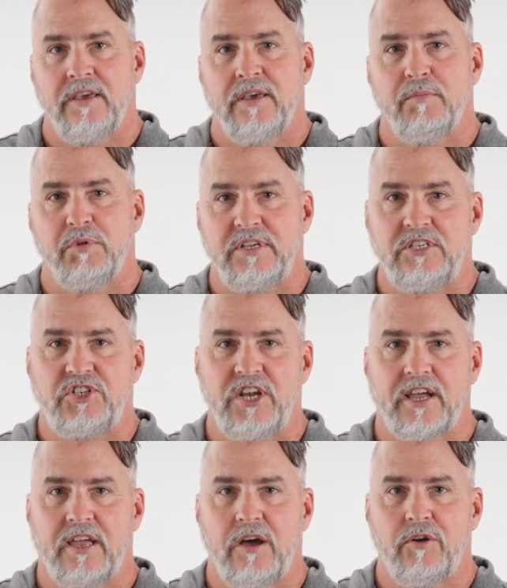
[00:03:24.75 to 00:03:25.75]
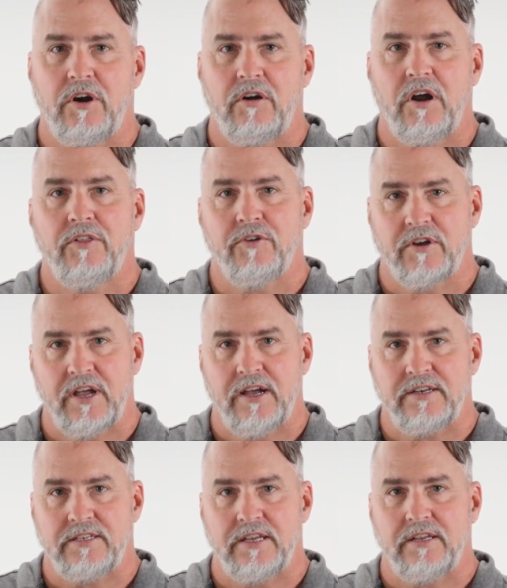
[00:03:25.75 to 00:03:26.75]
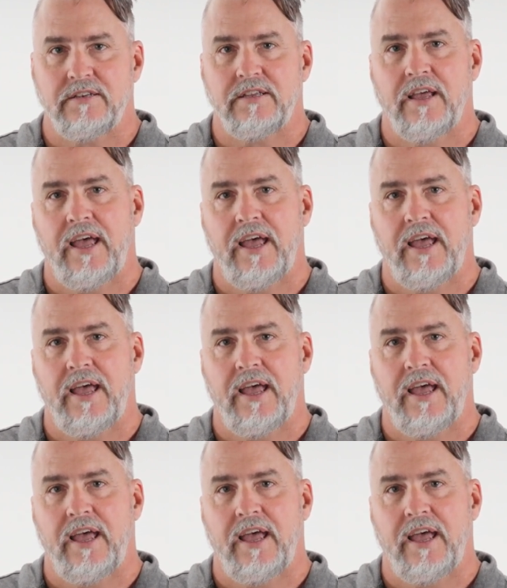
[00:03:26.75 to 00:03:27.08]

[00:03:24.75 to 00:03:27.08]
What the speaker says: Please check out our other content